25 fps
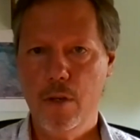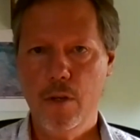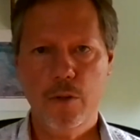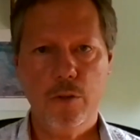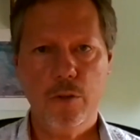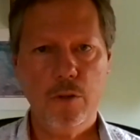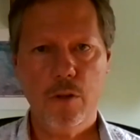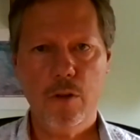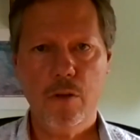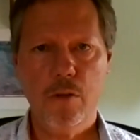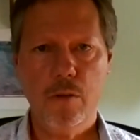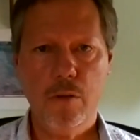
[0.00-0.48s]

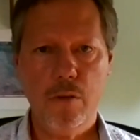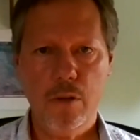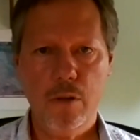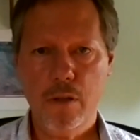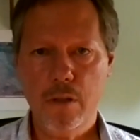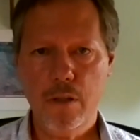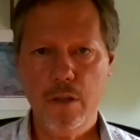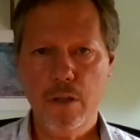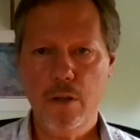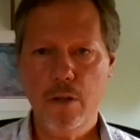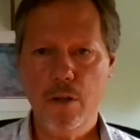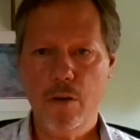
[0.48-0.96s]
So,
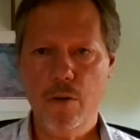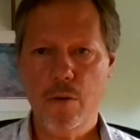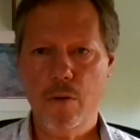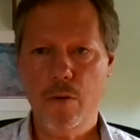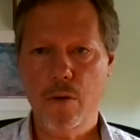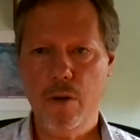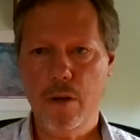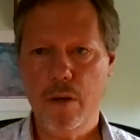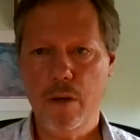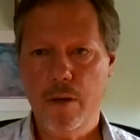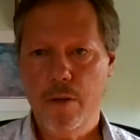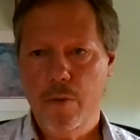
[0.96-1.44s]
you
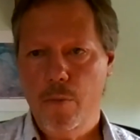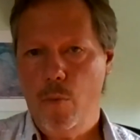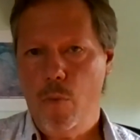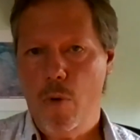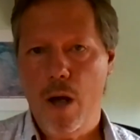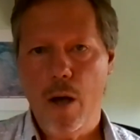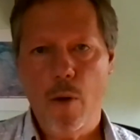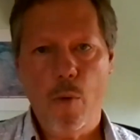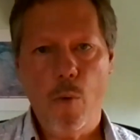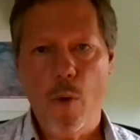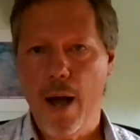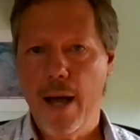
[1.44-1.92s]
know,
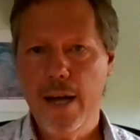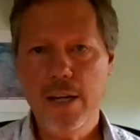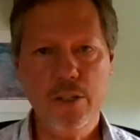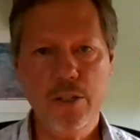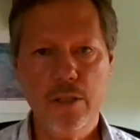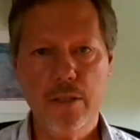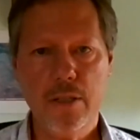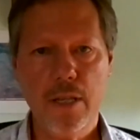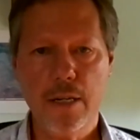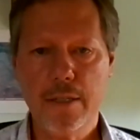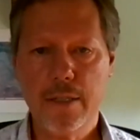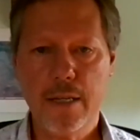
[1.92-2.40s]
why, why
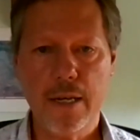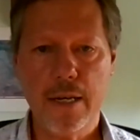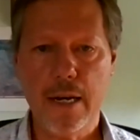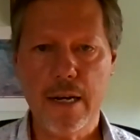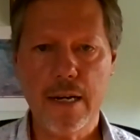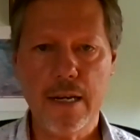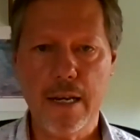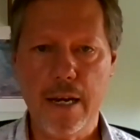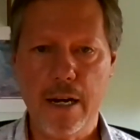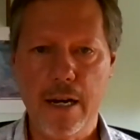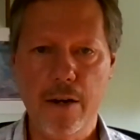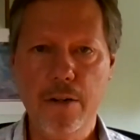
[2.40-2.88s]
should that get
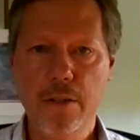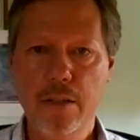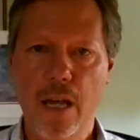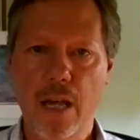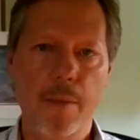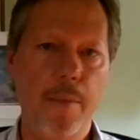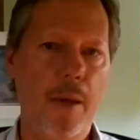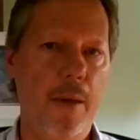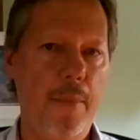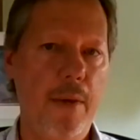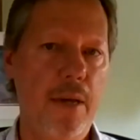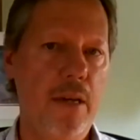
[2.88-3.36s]
any
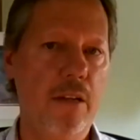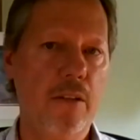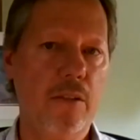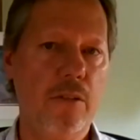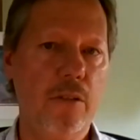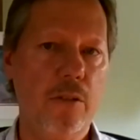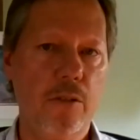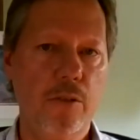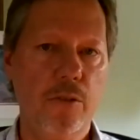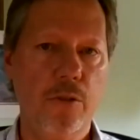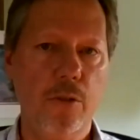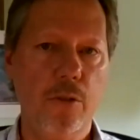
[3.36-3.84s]
airtime? I mean,
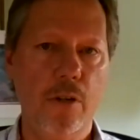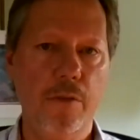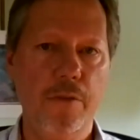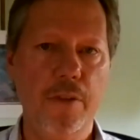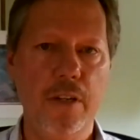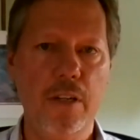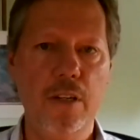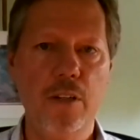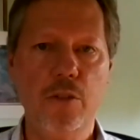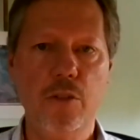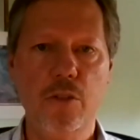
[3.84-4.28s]
it's sort of an